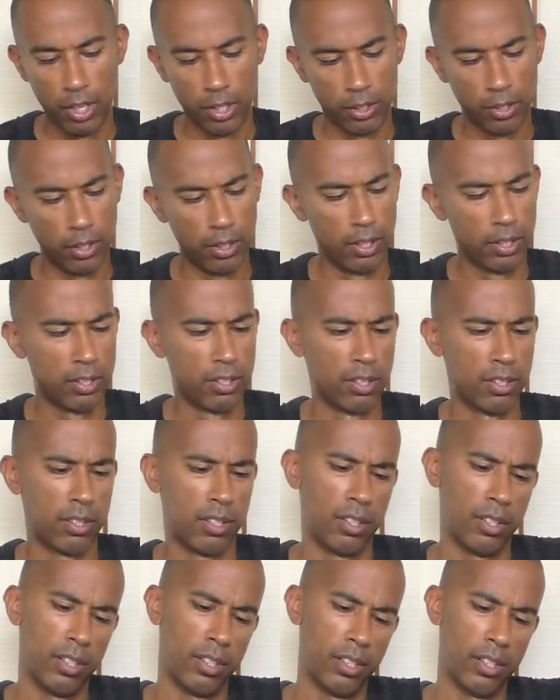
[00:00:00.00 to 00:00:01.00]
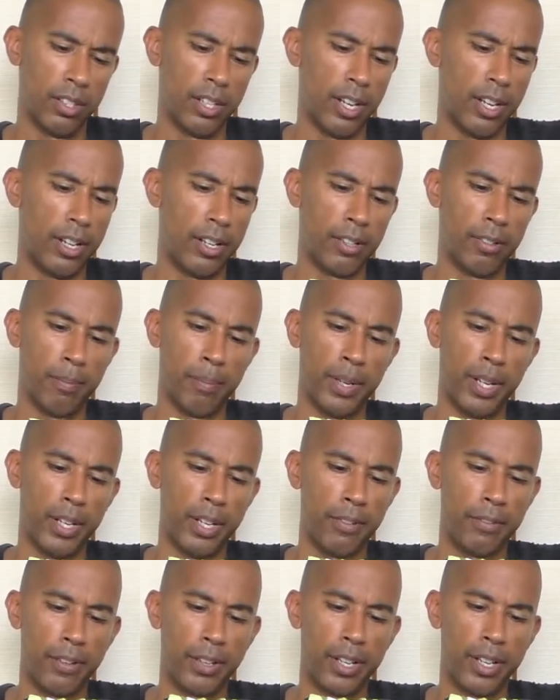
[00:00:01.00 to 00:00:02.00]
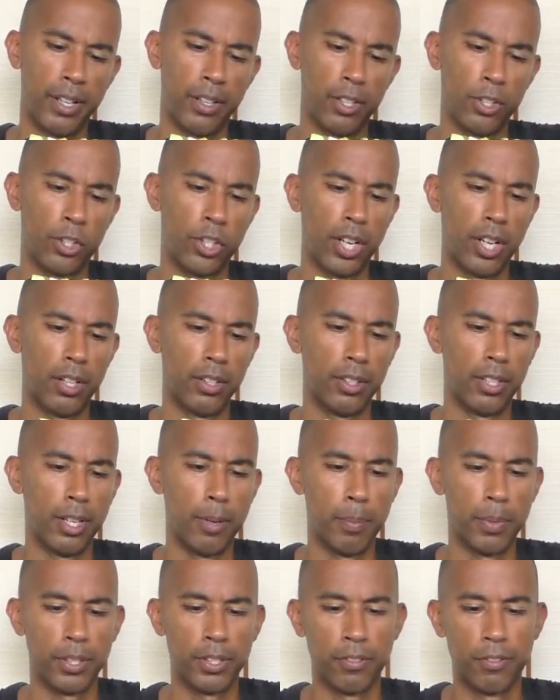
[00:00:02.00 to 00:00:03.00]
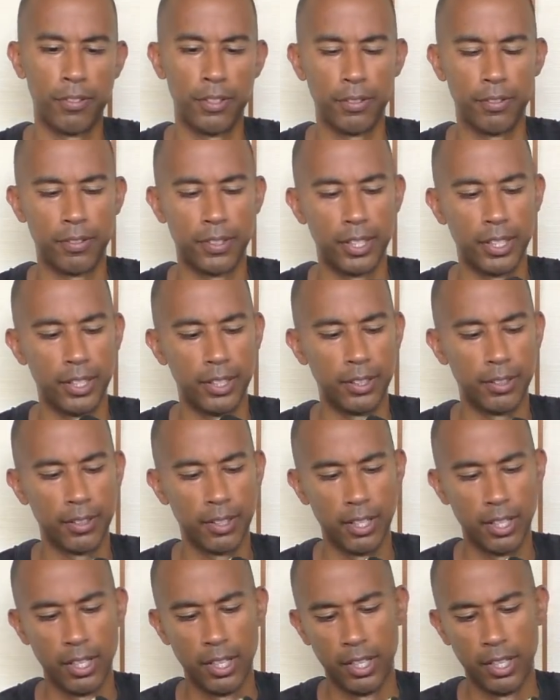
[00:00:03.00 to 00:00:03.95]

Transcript: So this is the, the Gel Nimbus 15.